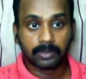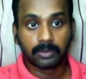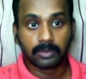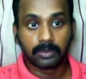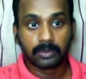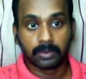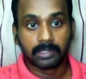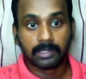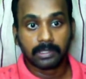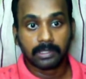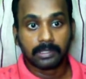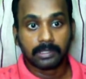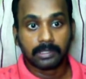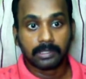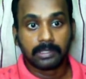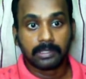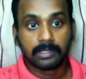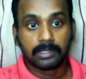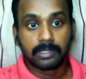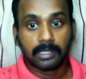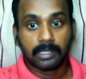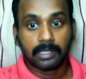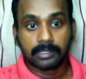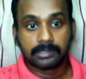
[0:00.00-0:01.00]
Google.
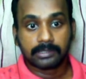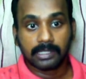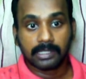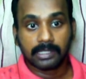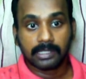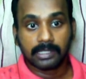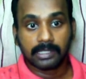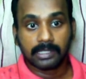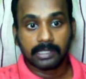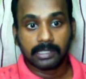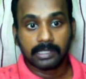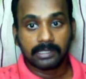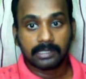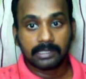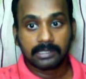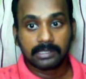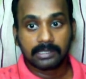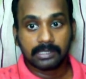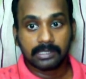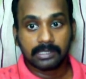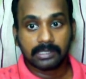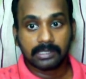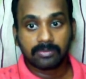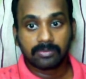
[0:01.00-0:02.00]

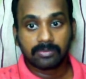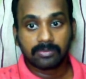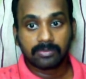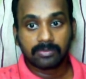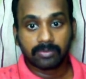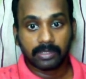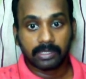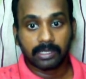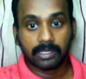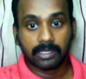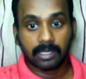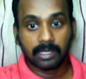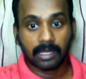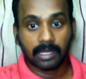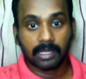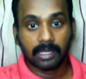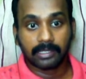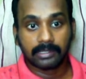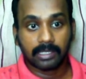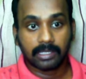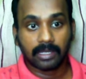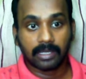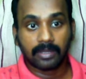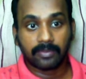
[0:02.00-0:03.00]
Say this is for
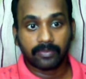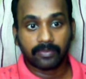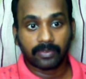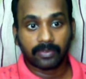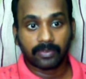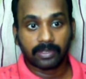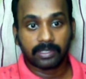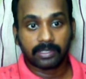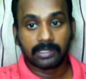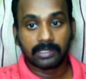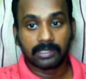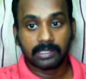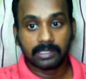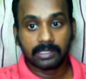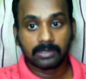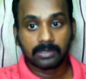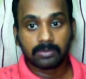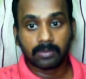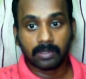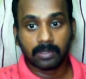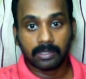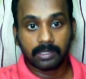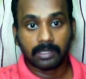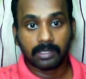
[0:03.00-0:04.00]

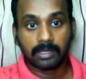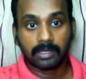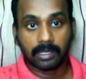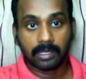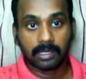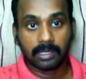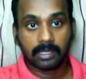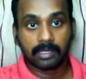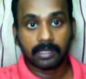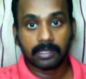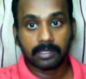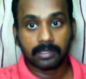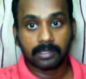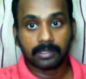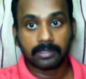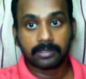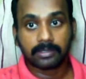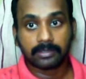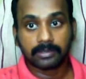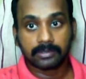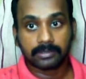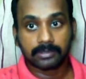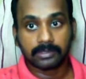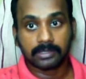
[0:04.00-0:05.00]
this one.
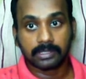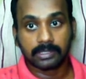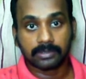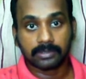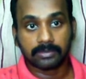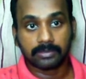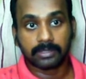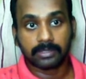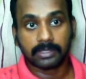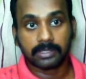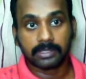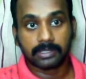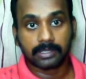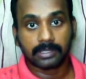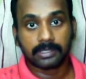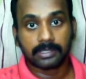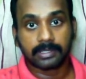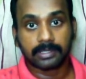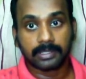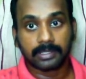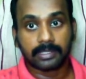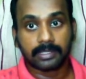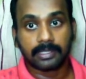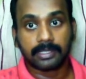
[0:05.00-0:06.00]
Just wait.
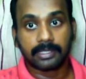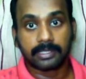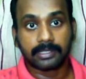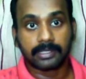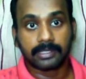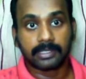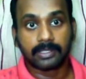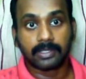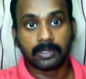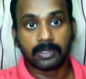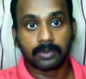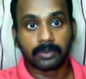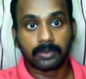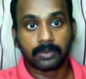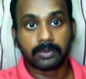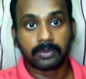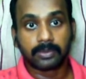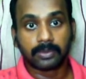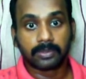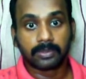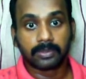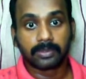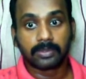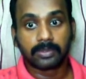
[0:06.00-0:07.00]
Let it load.